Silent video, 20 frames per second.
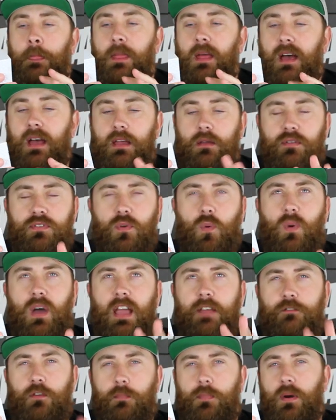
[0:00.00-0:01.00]
Uh, it was a
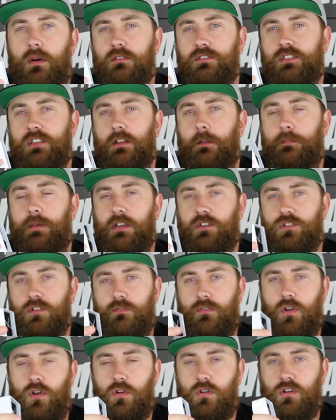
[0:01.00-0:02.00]
wife who posted a picture
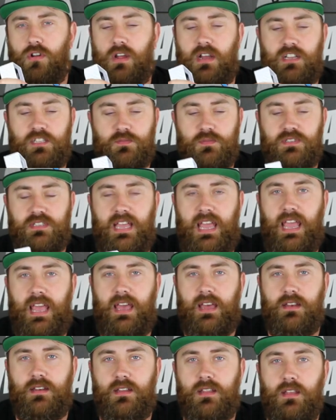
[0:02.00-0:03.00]
of her and her husband's
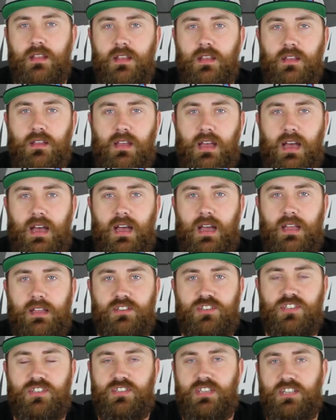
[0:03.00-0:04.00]
hand uh,
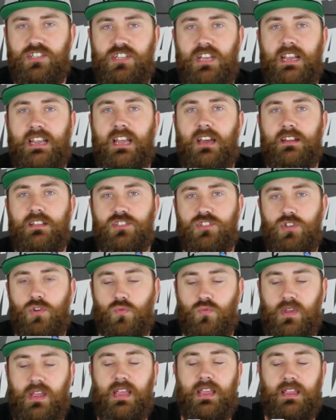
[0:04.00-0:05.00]
and she said, check out his
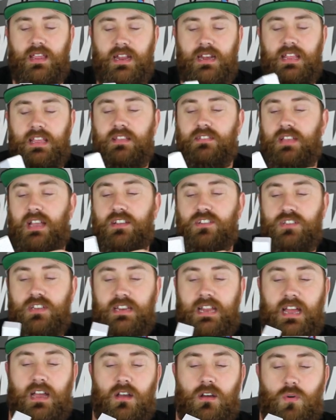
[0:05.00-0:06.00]
new ring. And he's
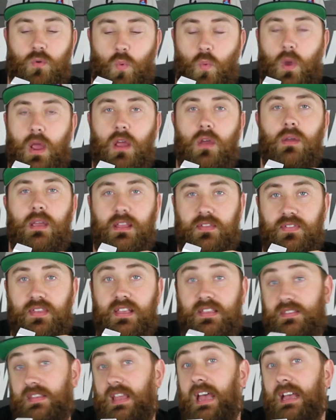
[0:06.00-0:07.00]
actually now wearing
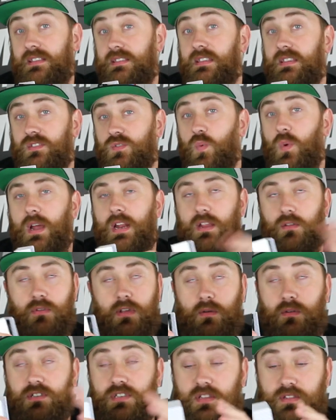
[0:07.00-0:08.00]
this as his wedding
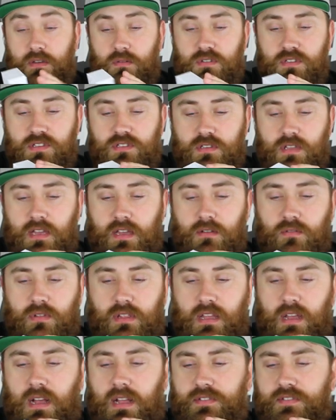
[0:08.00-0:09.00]
ring, which I thought was uh,
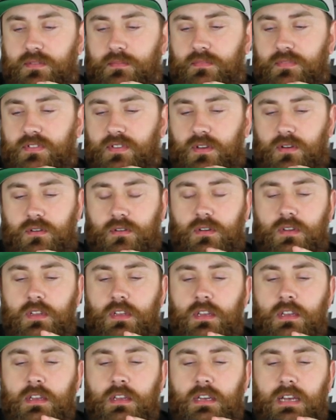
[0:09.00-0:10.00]
really awesome. So
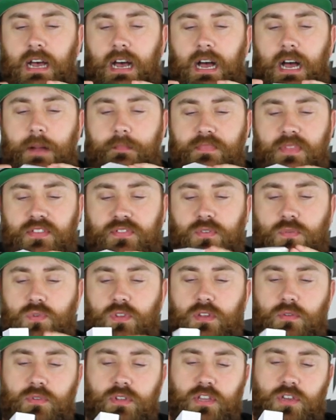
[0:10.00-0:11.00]
uh, this was
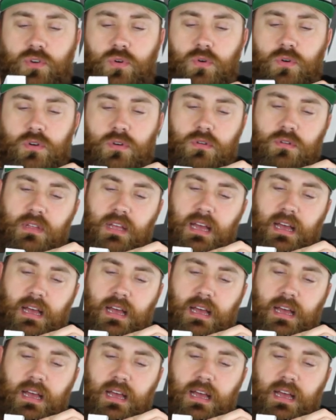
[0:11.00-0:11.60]
really, really cool.